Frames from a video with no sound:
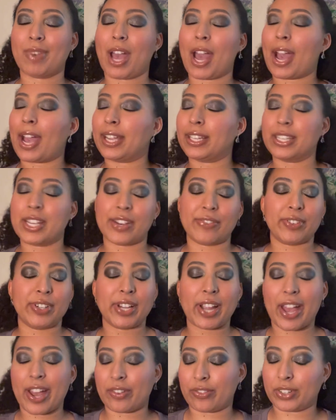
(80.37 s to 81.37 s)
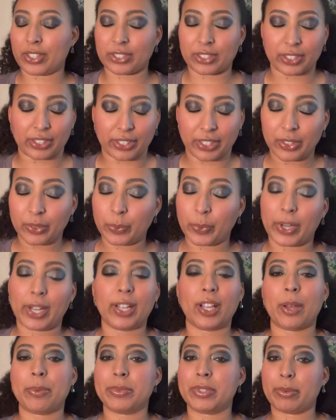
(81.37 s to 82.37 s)
I never ever learn when it
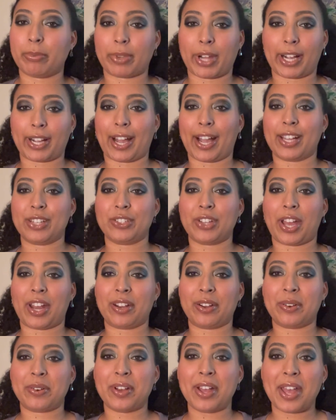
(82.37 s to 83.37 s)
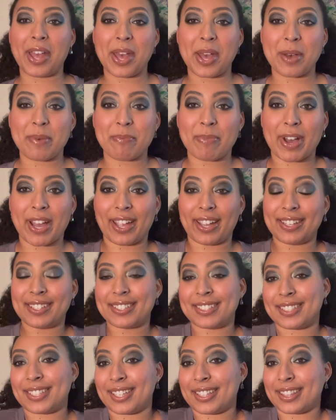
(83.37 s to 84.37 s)
comes to black eyeshadow,
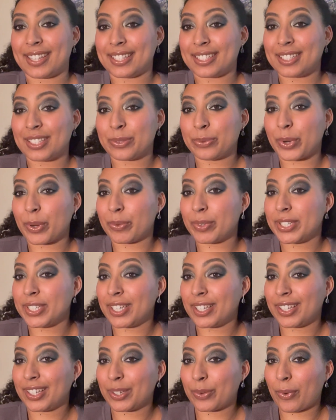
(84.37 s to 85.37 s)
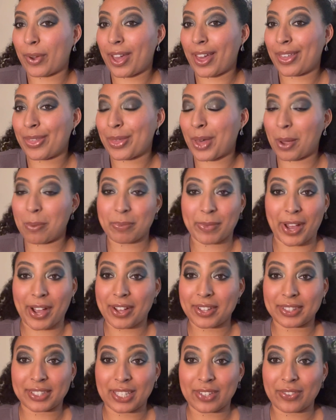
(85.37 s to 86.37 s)
but this is what we're dealing with. I'm
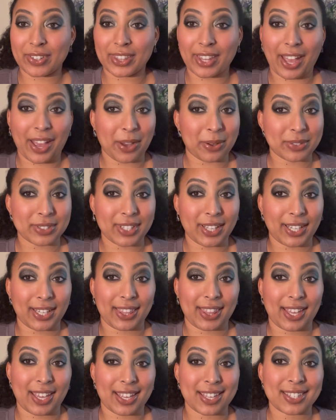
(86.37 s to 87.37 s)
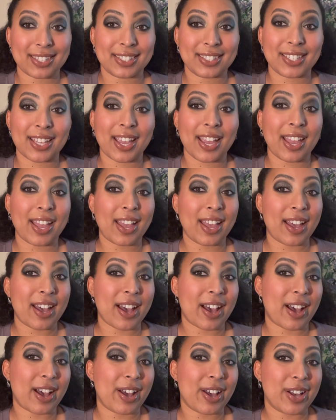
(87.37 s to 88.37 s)
not leaving the house like this,
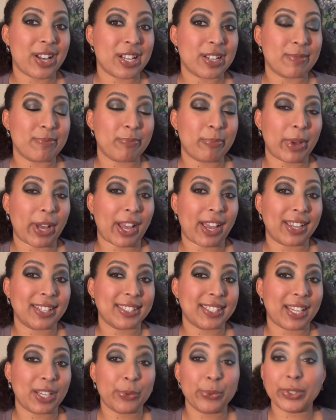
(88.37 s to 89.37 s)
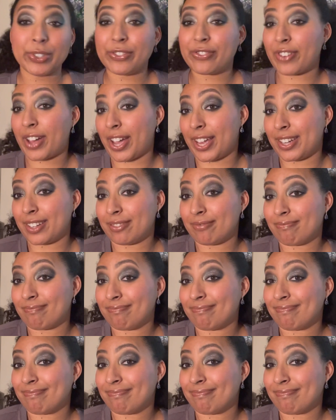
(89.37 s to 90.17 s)
but it was fun,